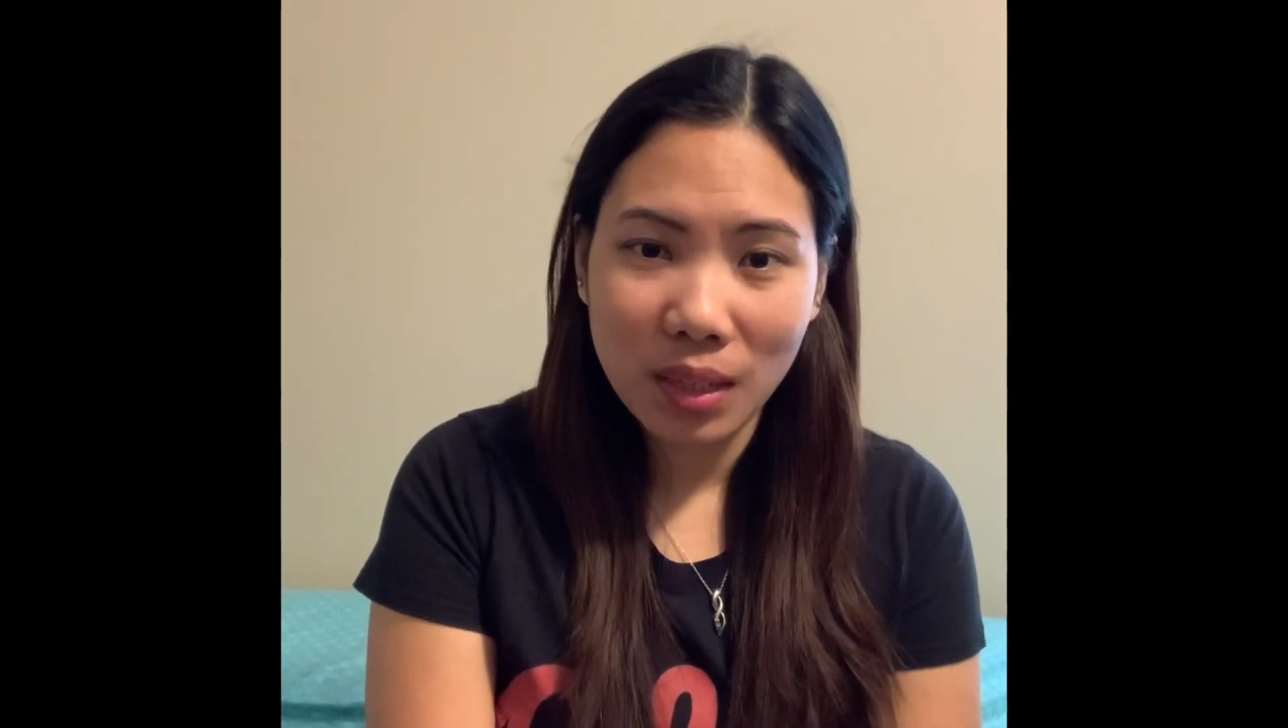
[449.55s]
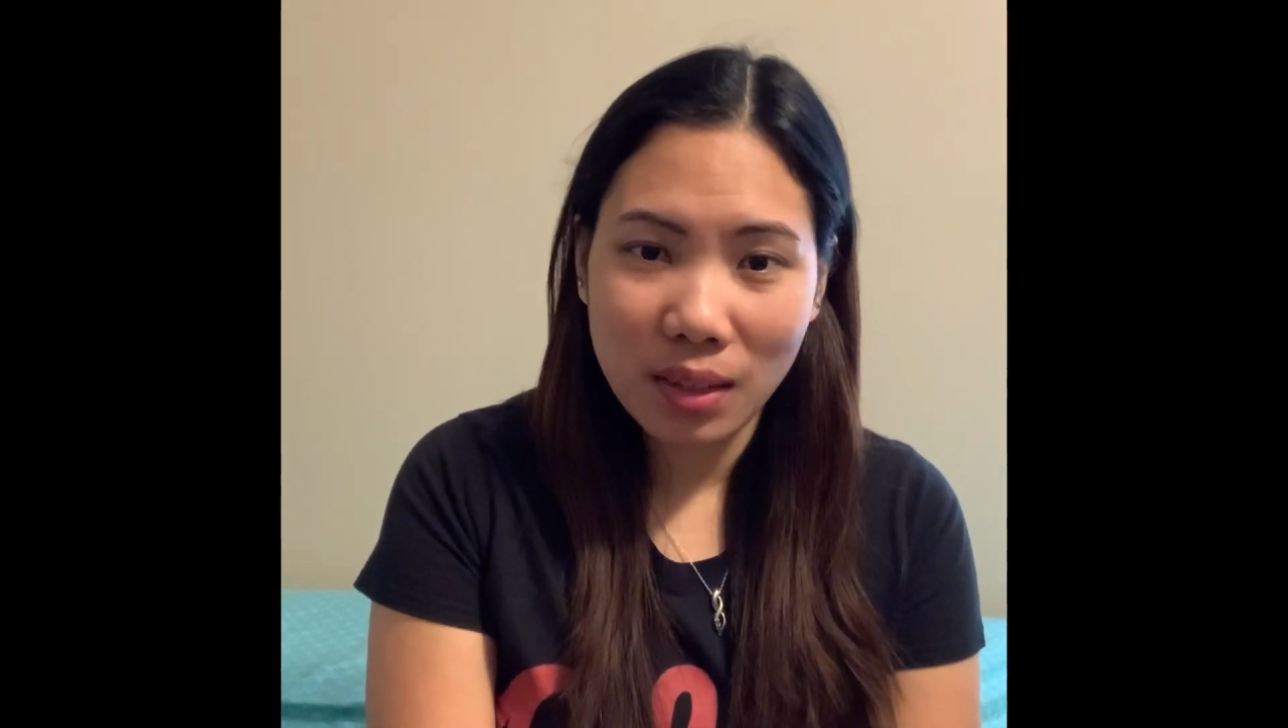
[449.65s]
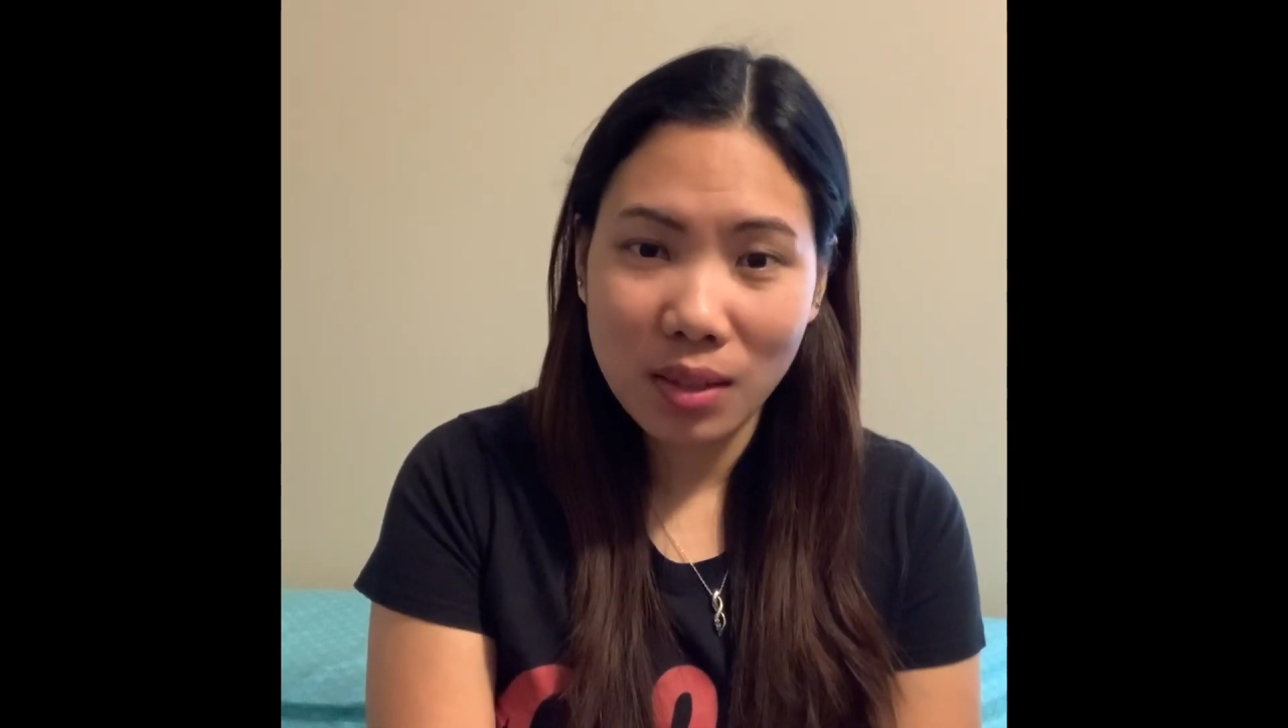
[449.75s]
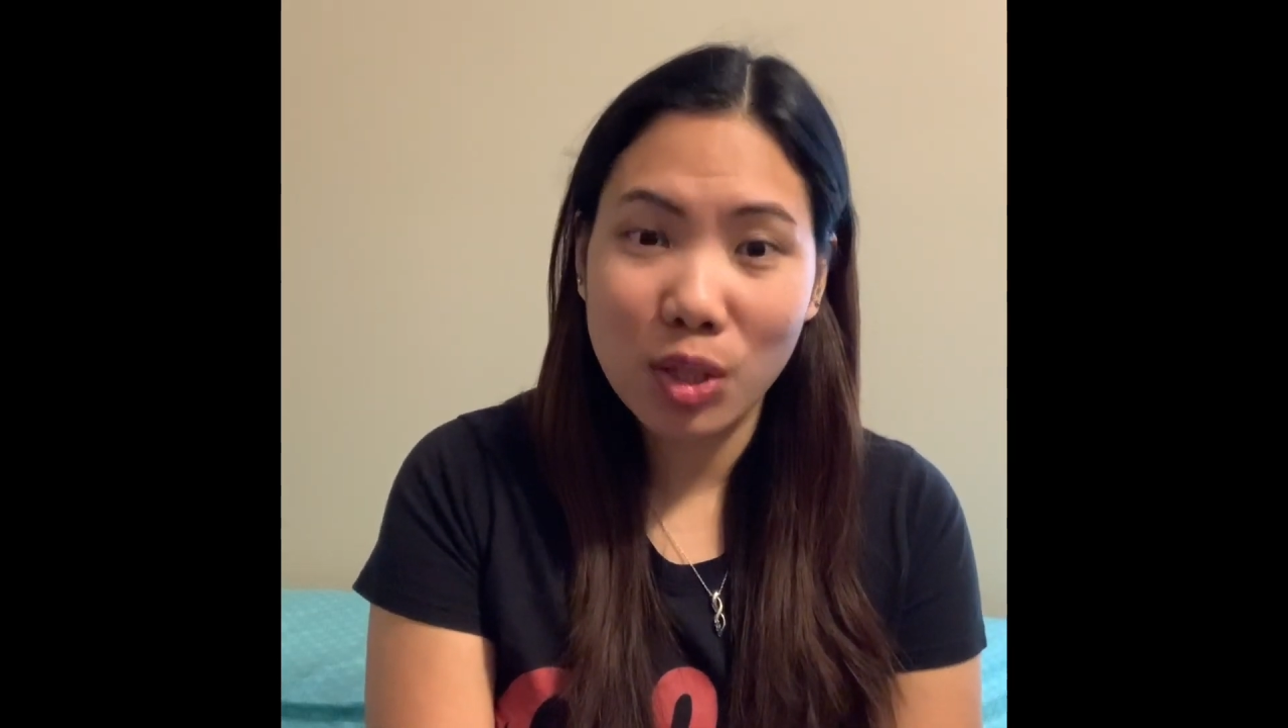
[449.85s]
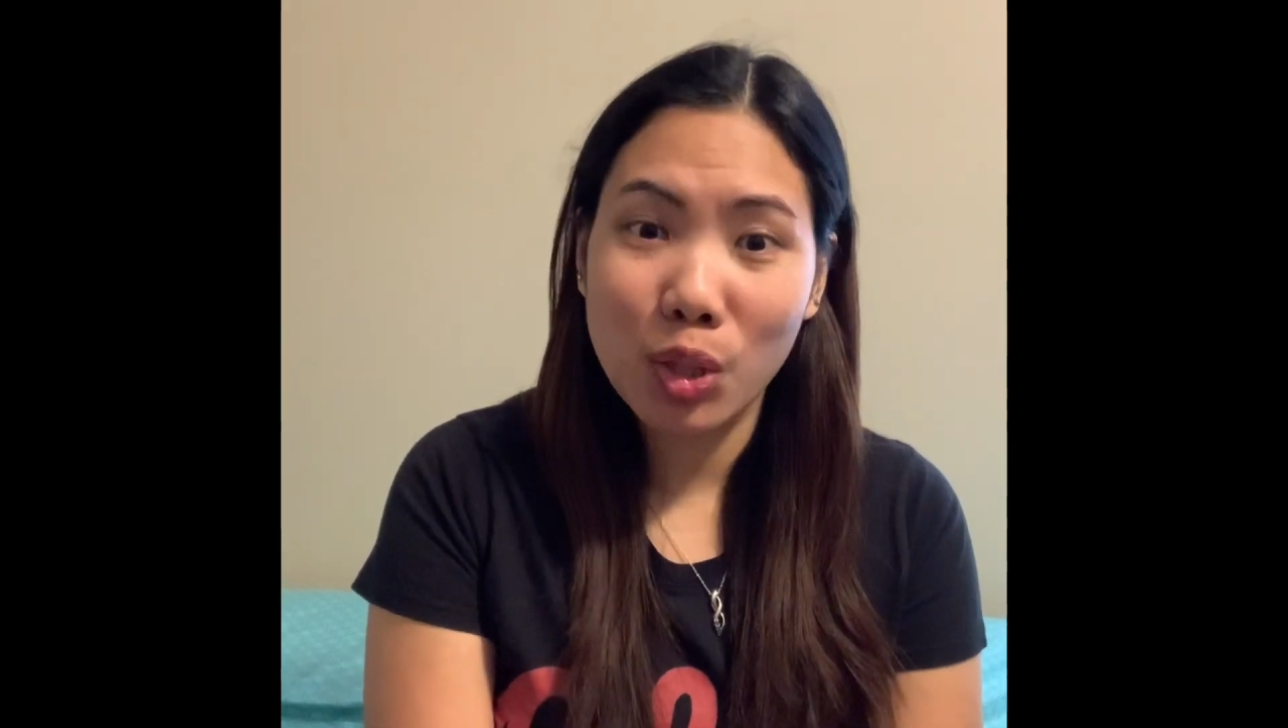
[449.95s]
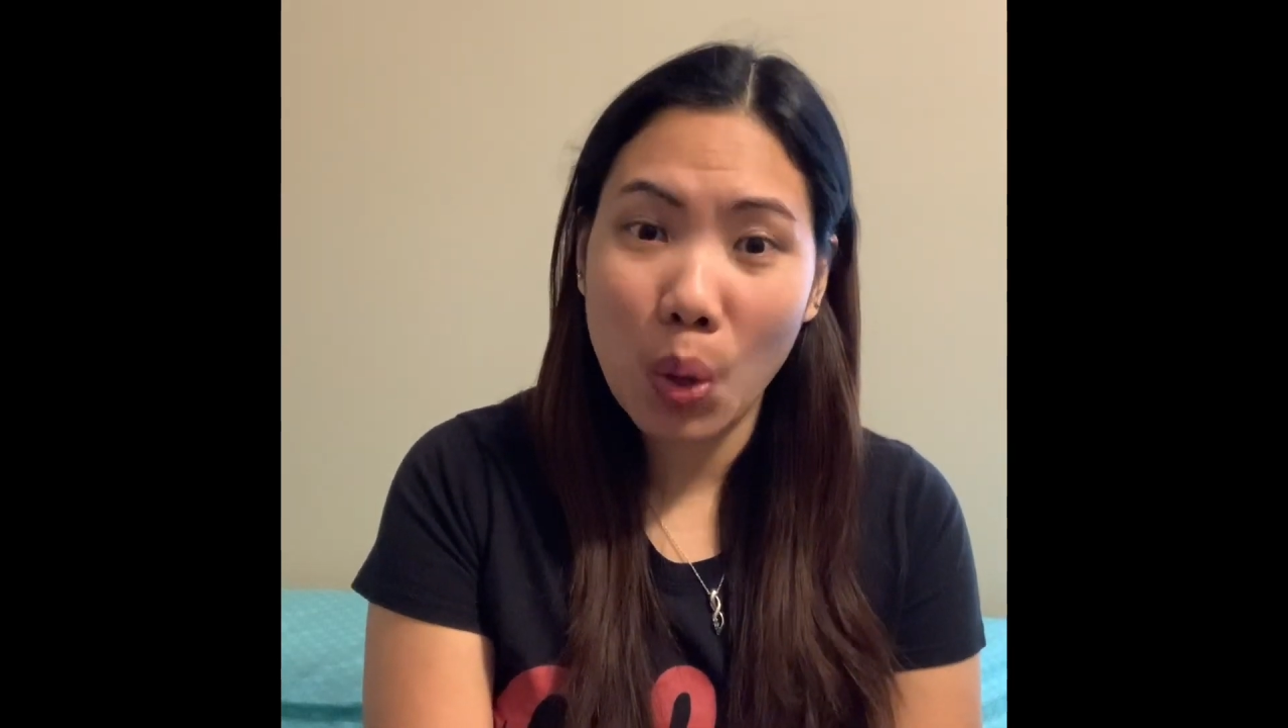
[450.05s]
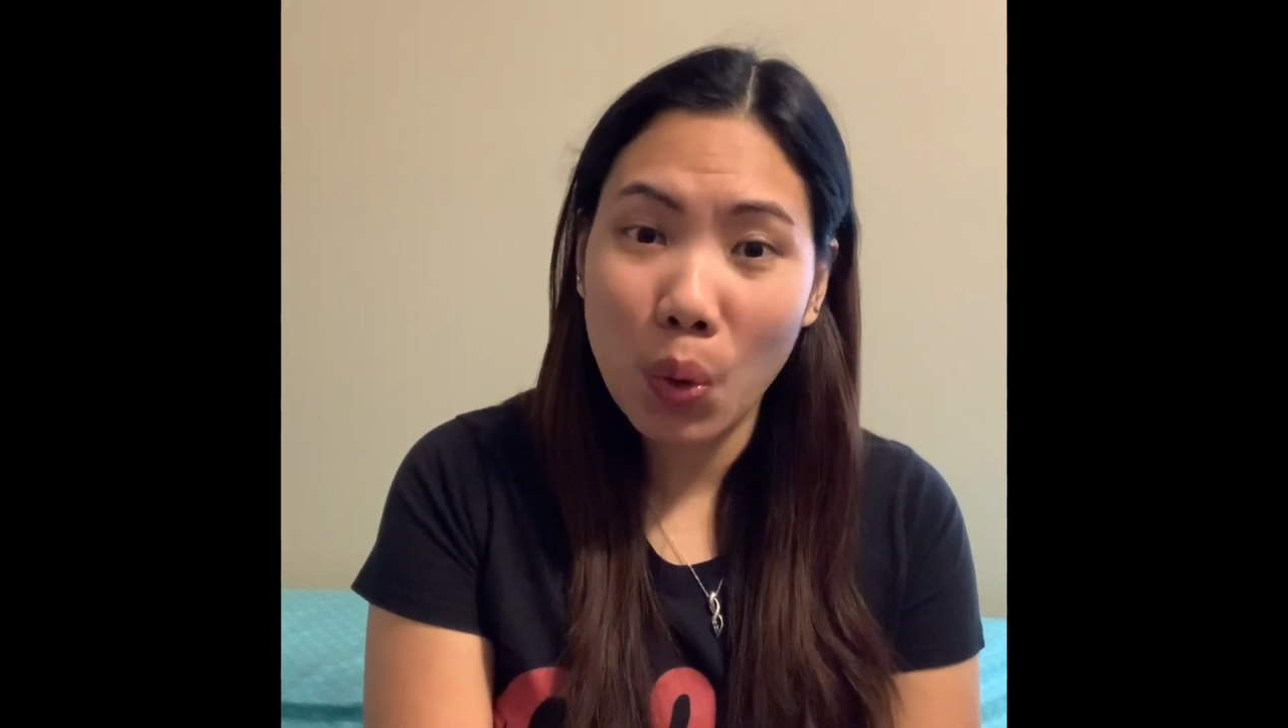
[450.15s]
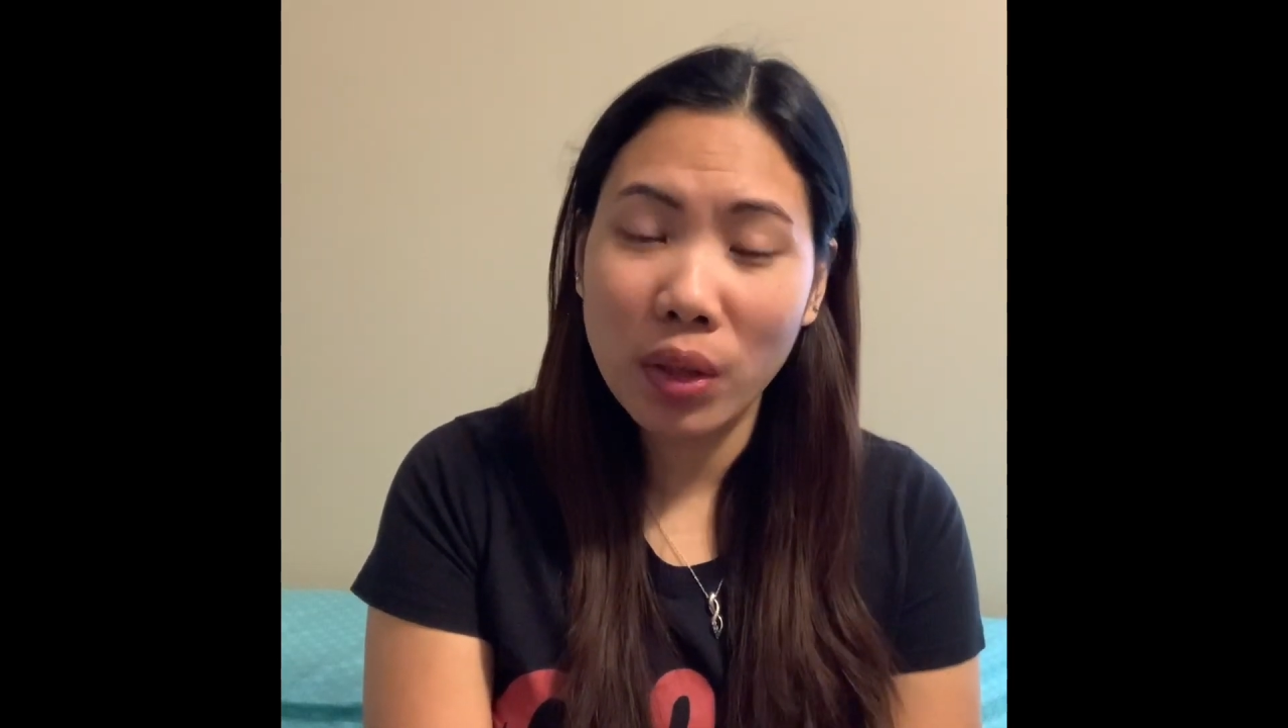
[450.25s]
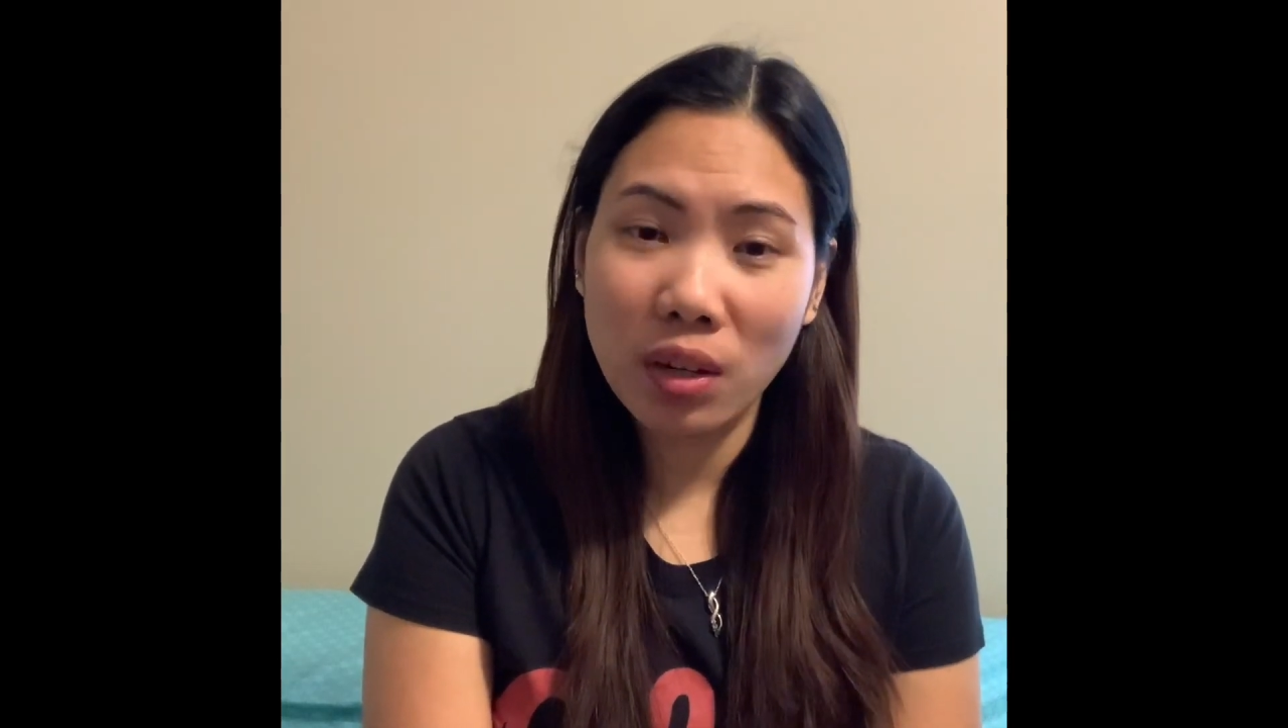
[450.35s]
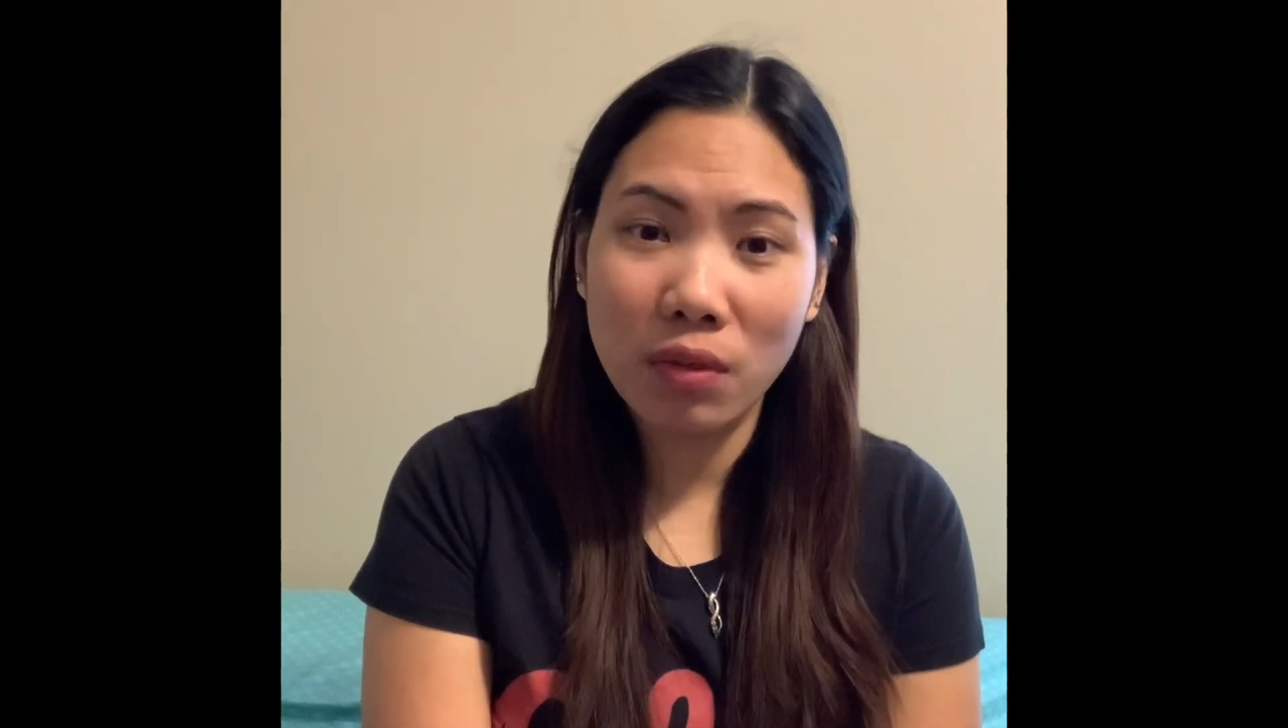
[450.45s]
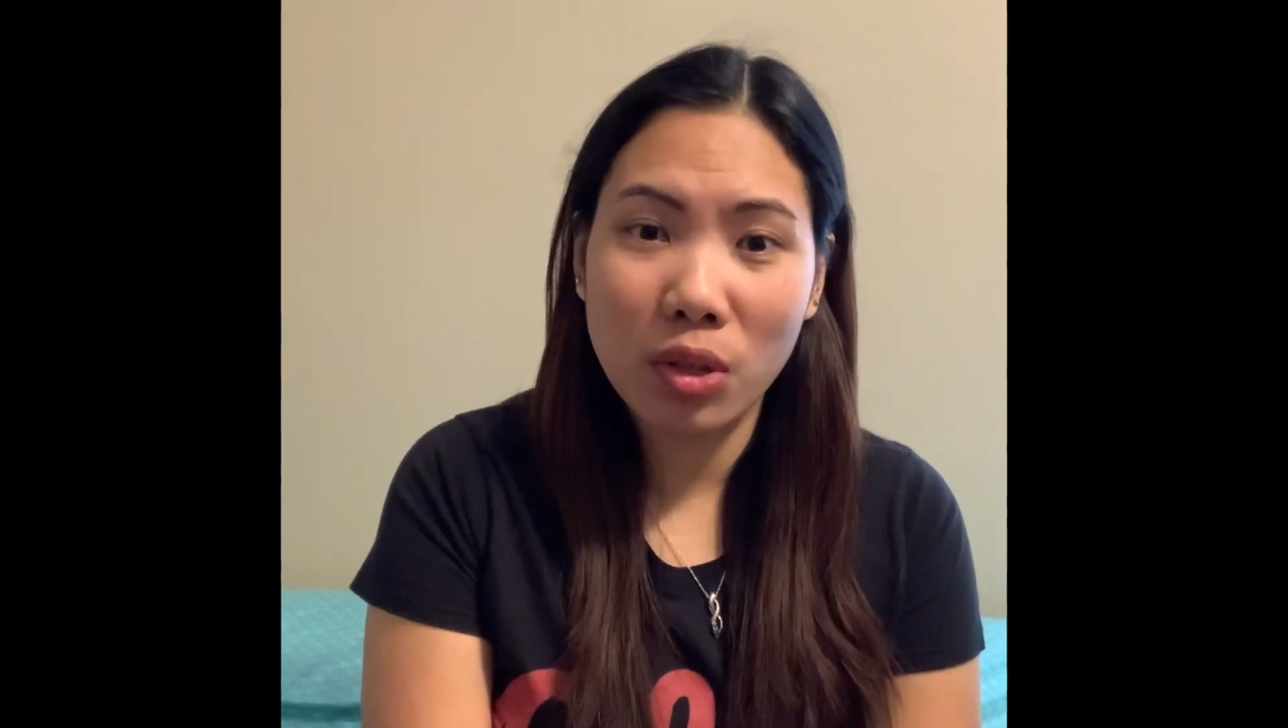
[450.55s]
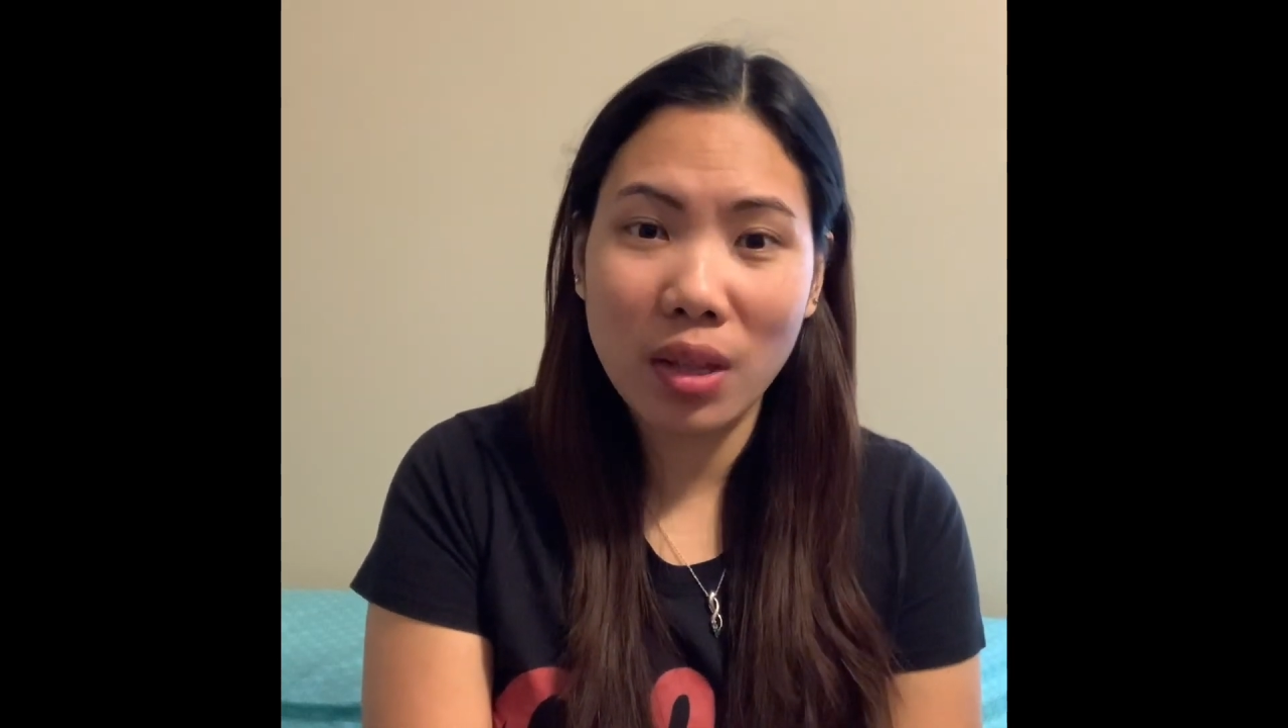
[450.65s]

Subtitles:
so nervous,